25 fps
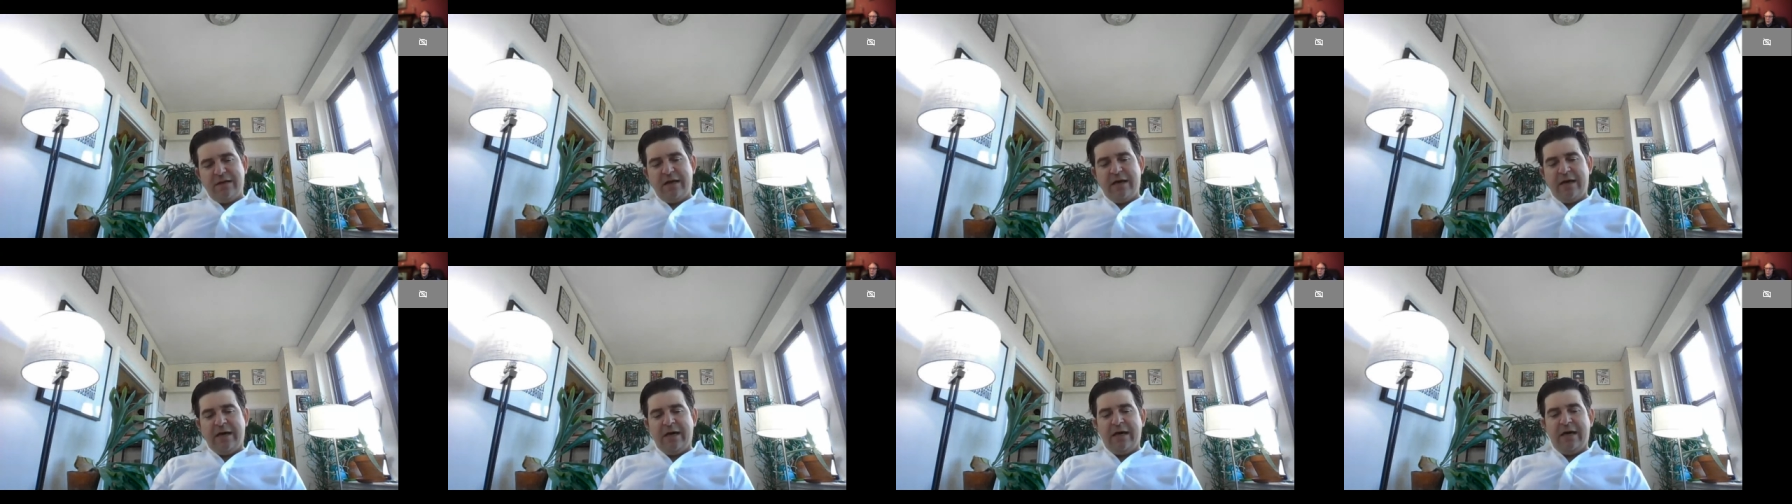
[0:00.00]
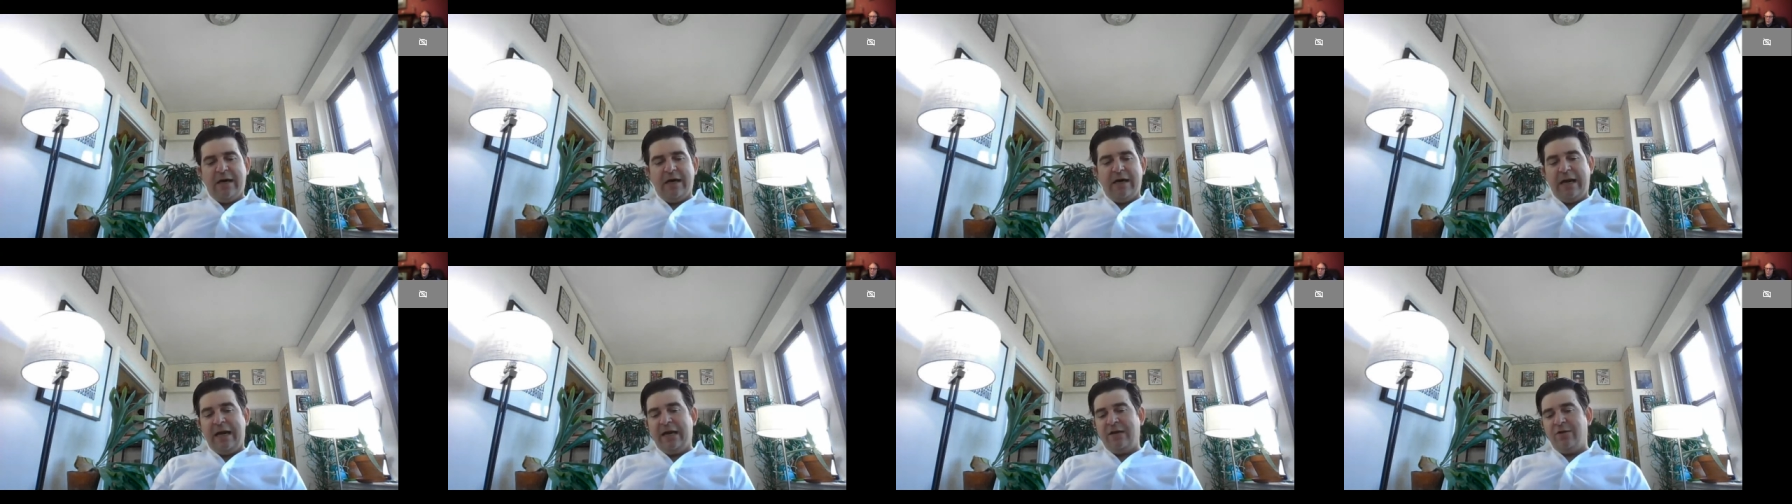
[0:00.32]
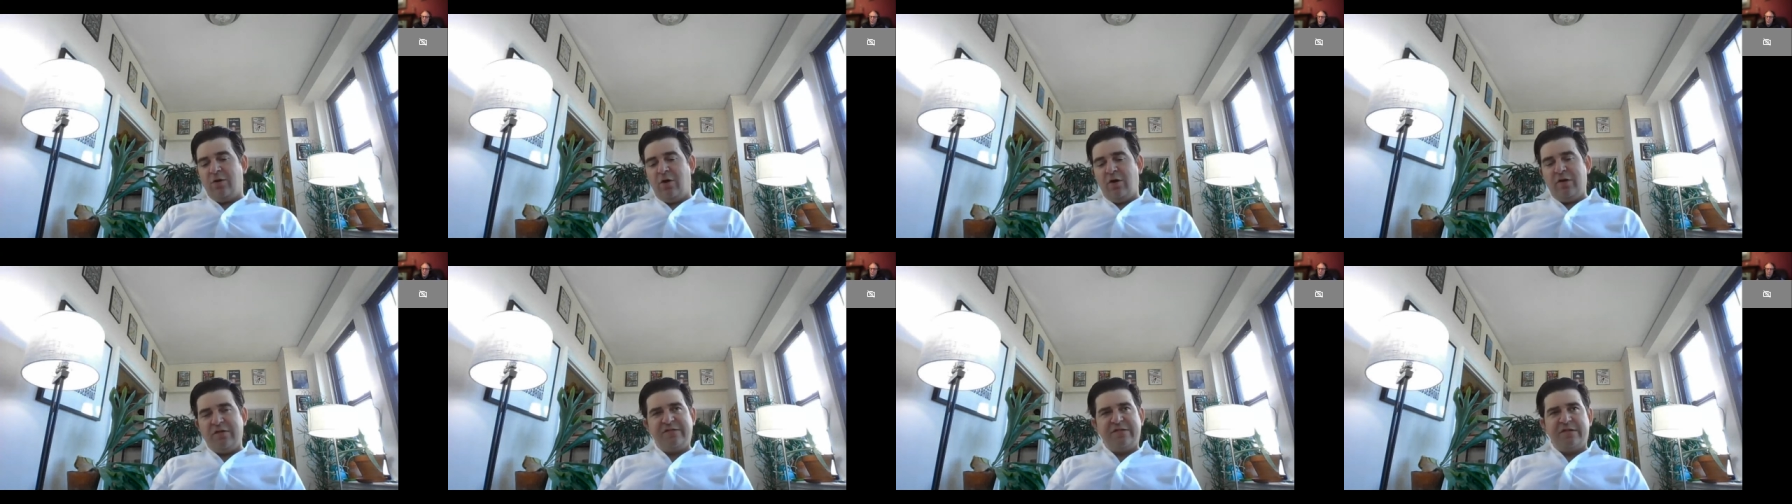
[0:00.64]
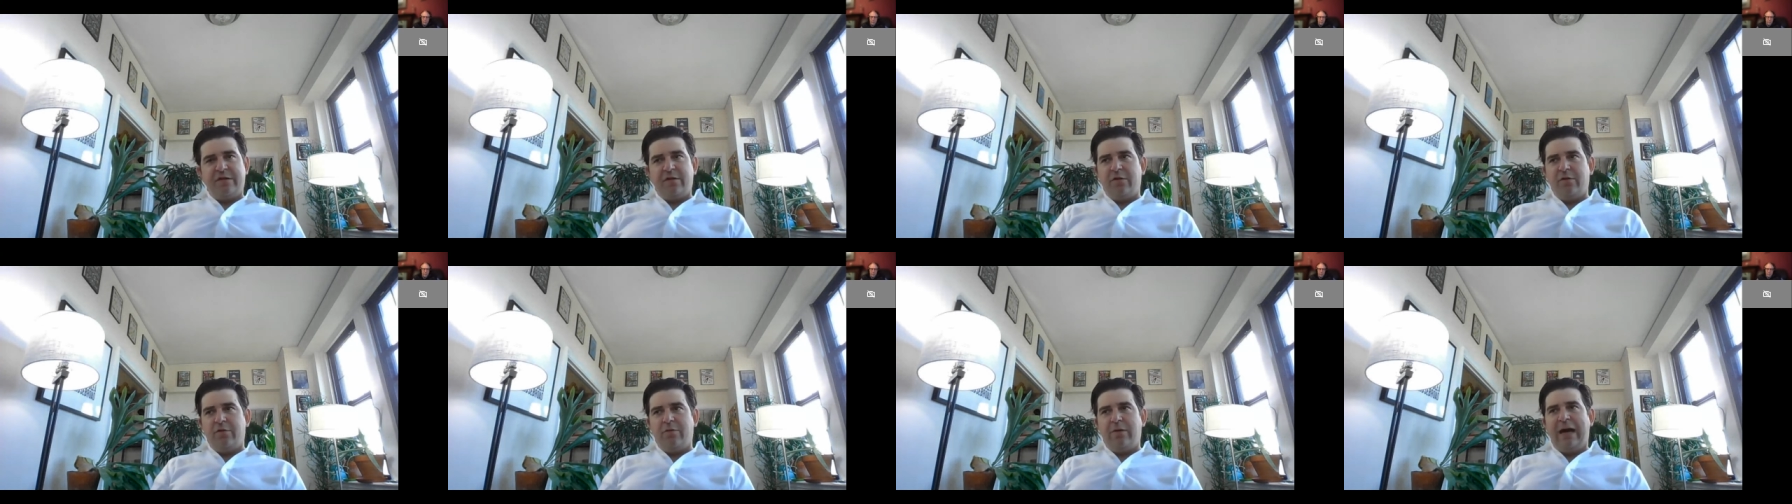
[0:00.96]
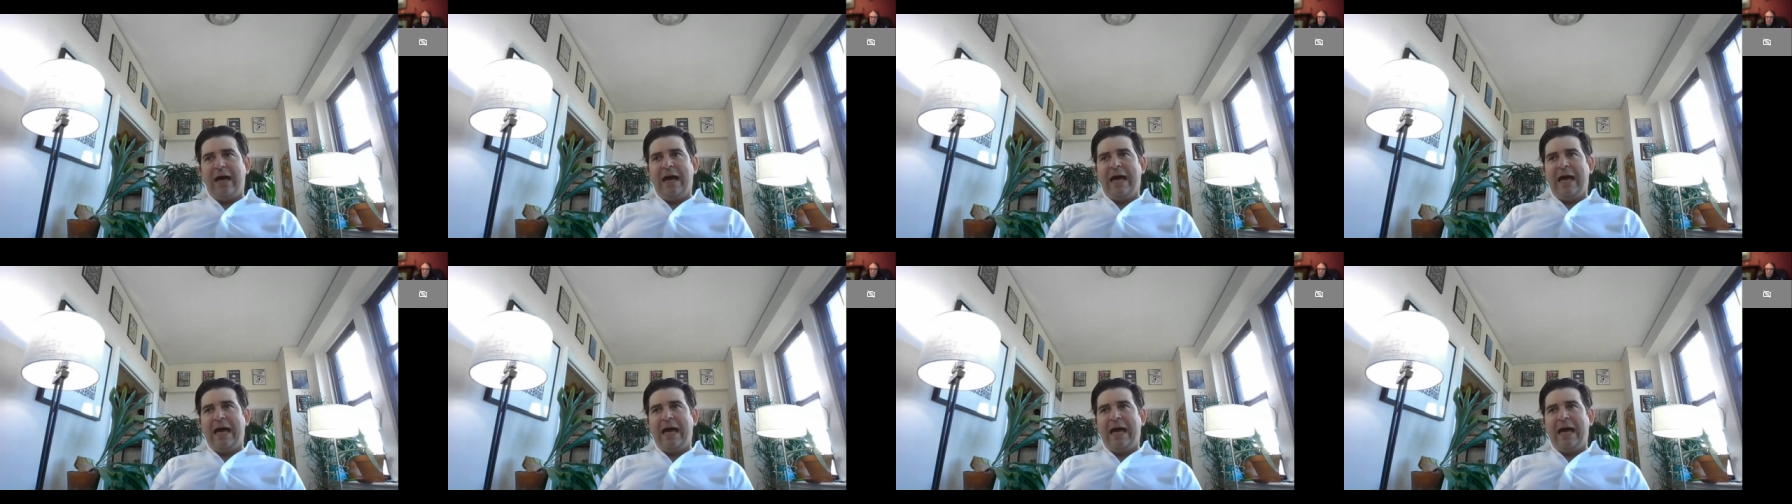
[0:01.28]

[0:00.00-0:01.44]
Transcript: uh, and also